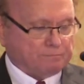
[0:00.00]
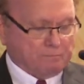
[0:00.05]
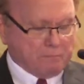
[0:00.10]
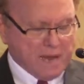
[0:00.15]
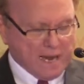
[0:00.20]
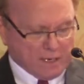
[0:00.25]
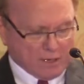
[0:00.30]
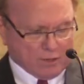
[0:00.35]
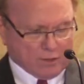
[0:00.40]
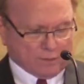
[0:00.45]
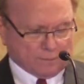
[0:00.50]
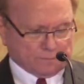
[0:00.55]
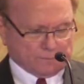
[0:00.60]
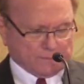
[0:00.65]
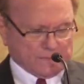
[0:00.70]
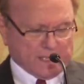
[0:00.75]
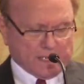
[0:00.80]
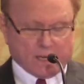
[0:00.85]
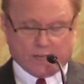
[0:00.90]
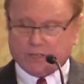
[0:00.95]
Becker,
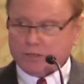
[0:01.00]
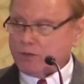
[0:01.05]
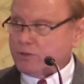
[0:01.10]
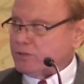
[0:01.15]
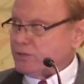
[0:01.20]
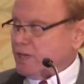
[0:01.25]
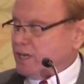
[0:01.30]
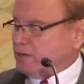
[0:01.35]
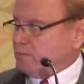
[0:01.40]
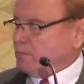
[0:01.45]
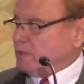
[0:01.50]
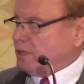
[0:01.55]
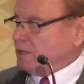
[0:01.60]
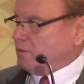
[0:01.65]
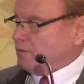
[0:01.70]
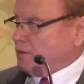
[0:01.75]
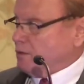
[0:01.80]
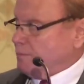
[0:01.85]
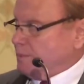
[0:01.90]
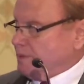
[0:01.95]
in association with the
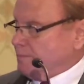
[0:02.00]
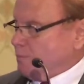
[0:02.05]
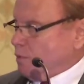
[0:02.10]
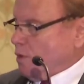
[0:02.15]
group in